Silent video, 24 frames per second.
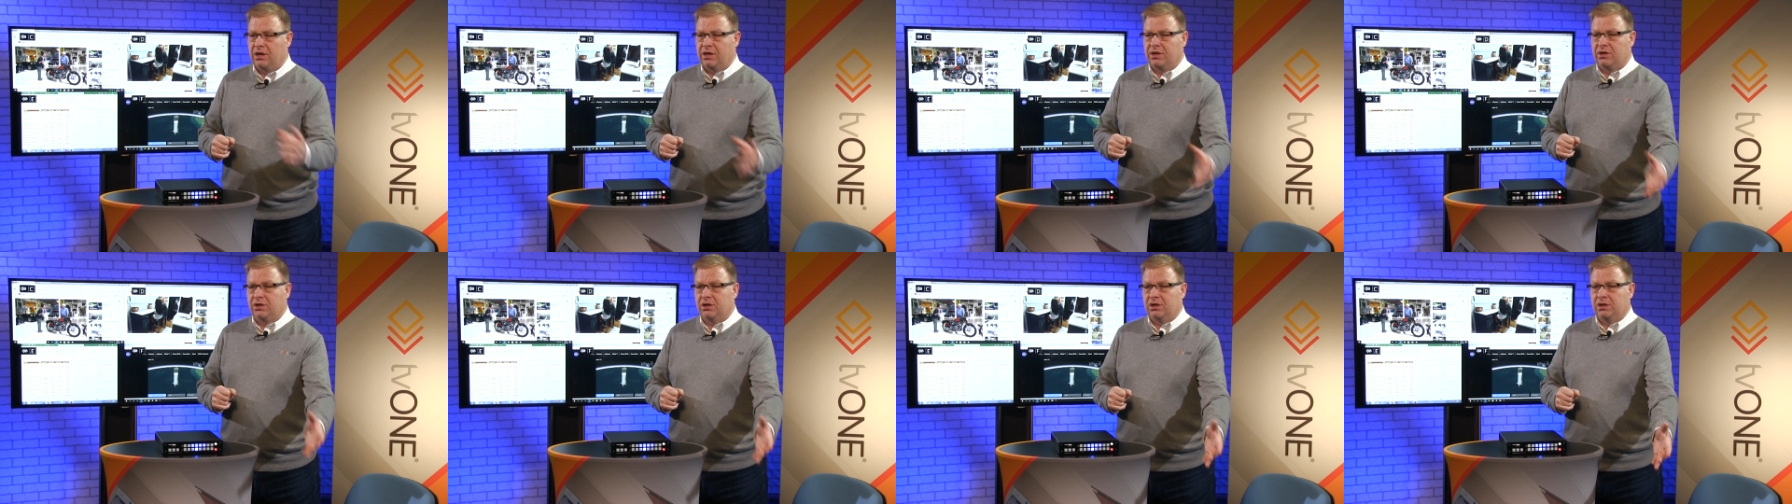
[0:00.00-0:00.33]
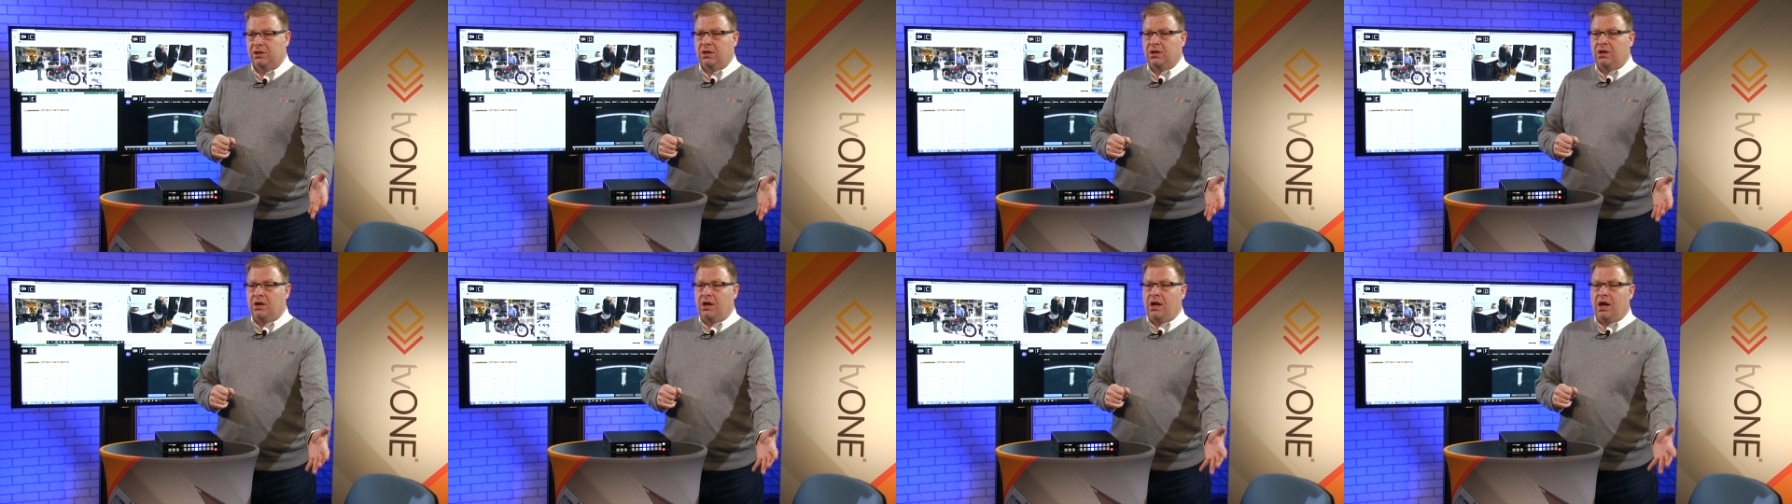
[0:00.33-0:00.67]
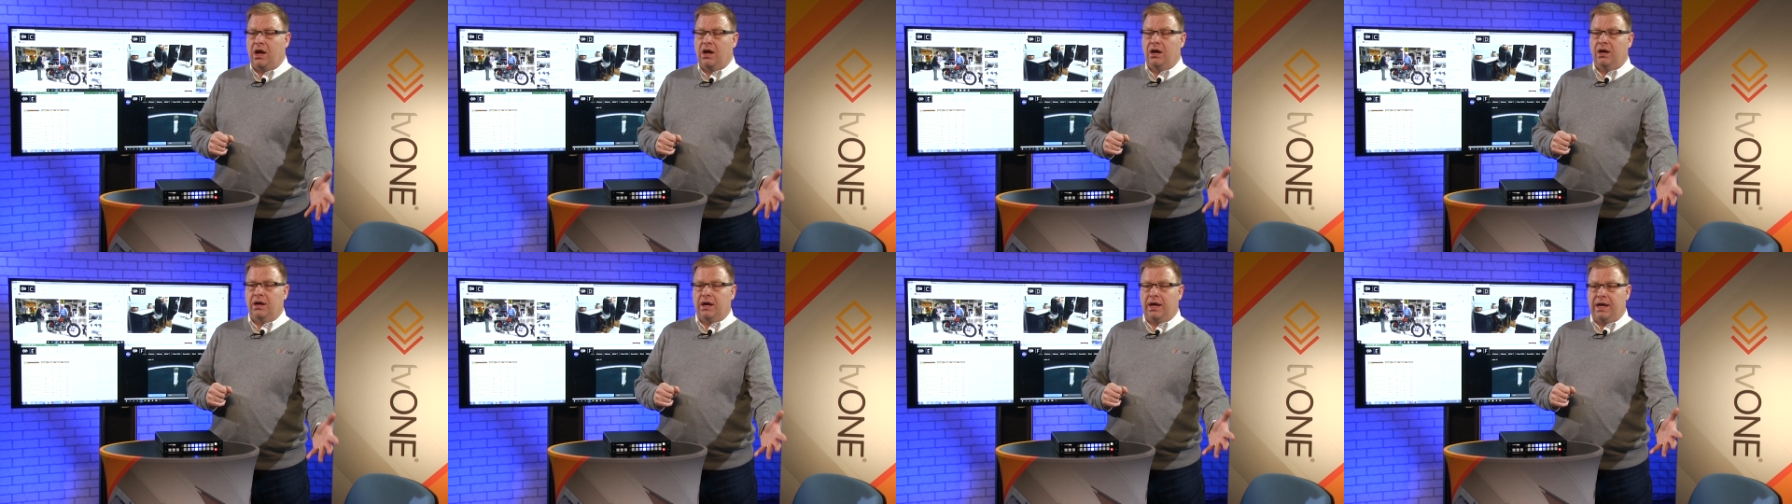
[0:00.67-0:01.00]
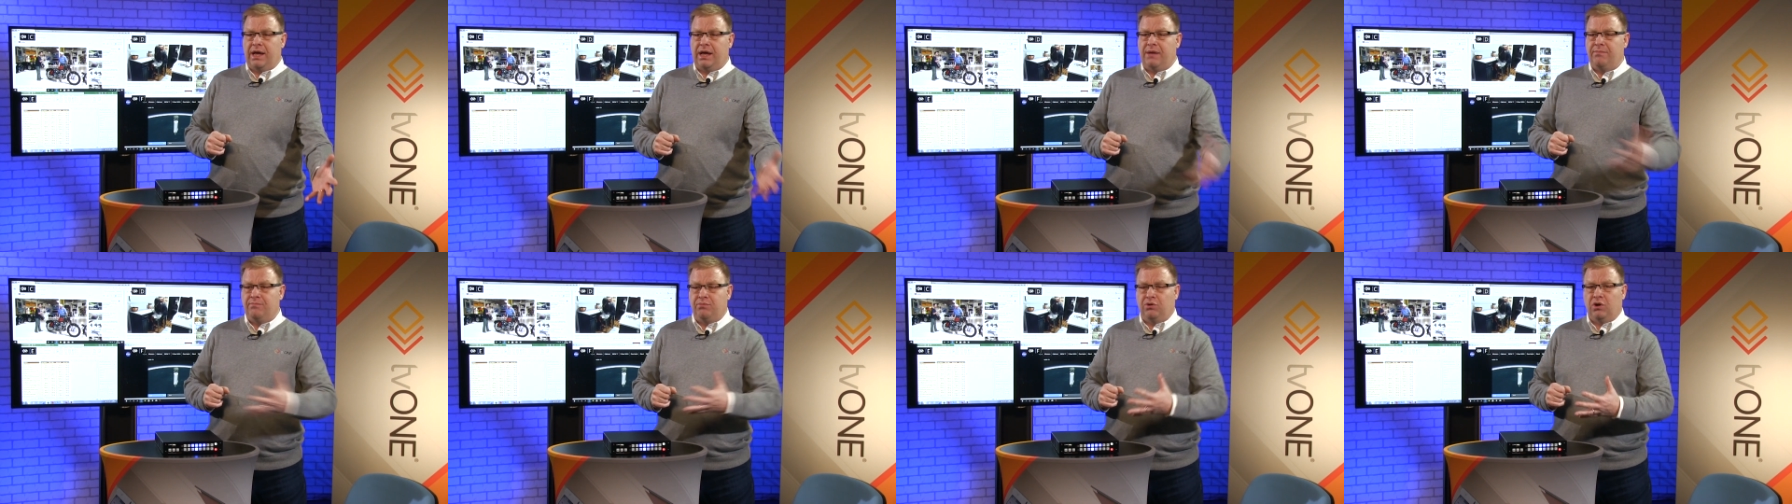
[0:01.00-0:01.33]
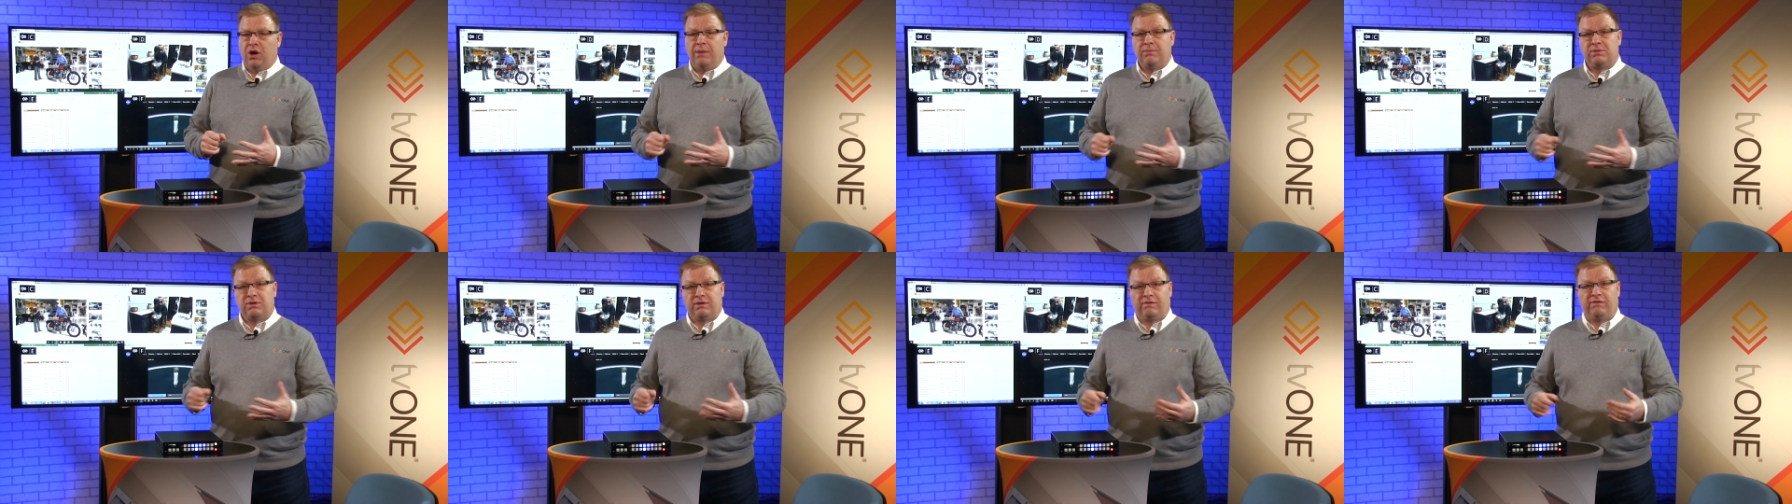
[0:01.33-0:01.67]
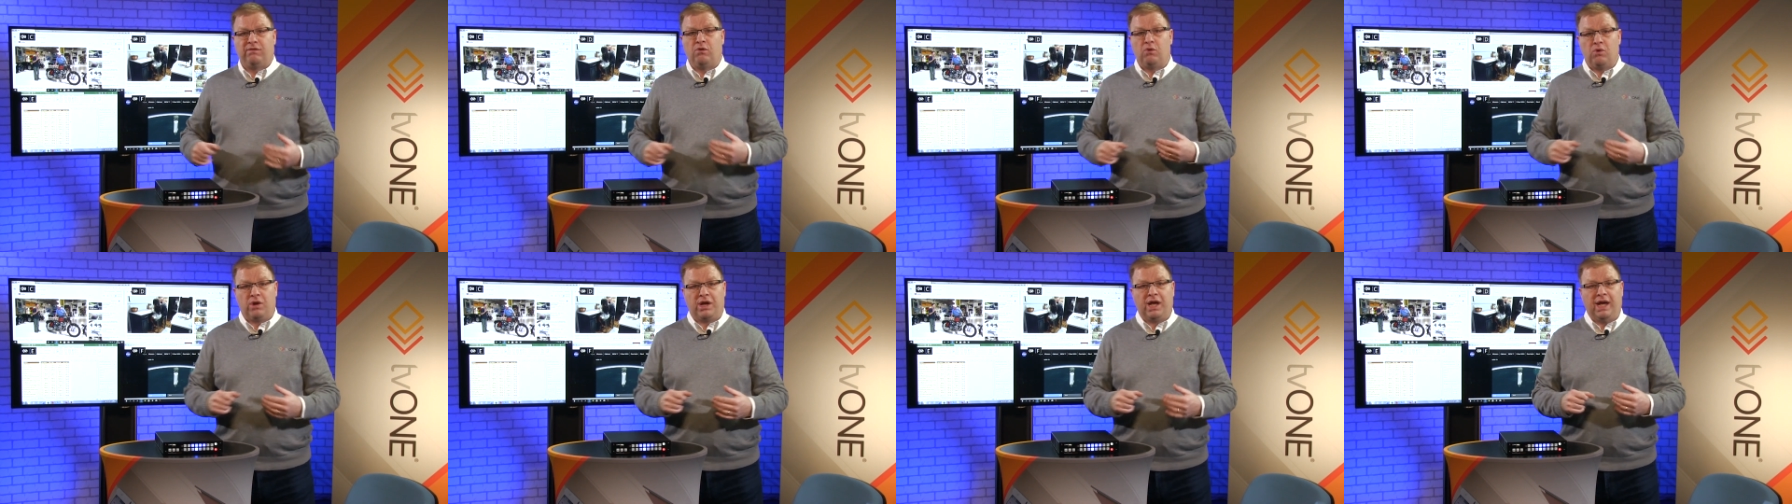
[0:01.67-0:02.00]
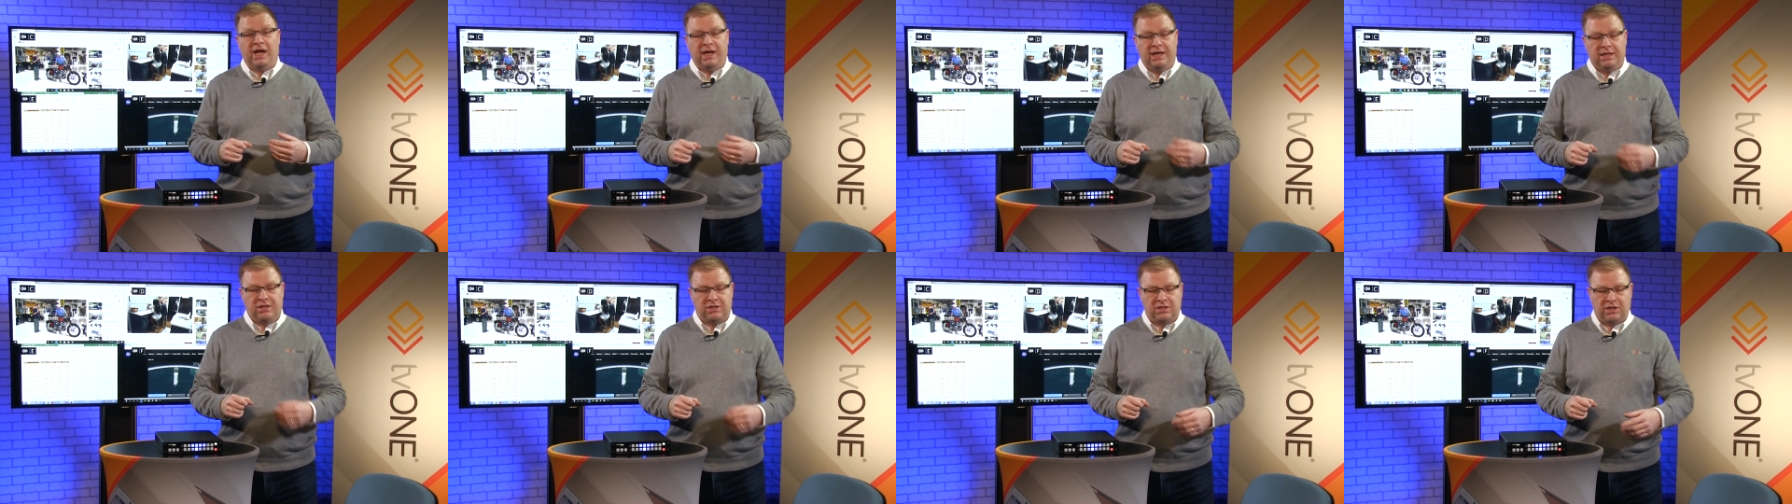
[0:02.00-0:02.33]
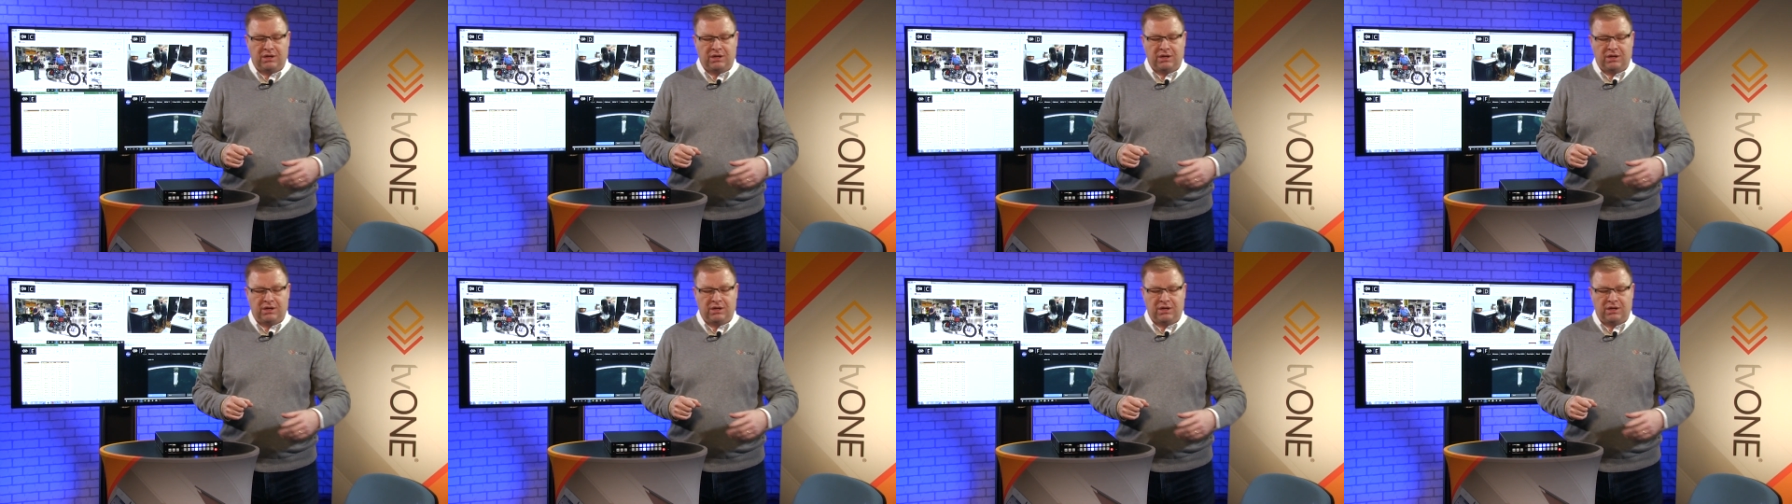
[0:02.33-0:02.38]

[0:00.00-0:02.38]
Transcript: I could uh, input up to 4K.